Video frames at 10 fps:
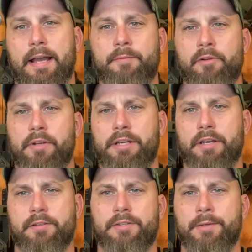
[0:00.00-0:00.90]
I'm not really a
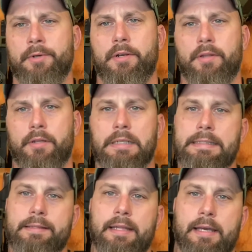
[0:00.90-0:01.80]
gun tuber or anything
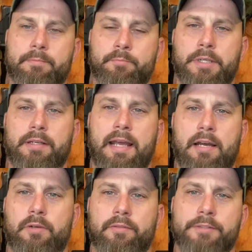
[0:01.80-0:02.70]
like that, but
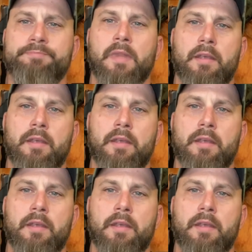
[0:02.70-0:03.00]
however,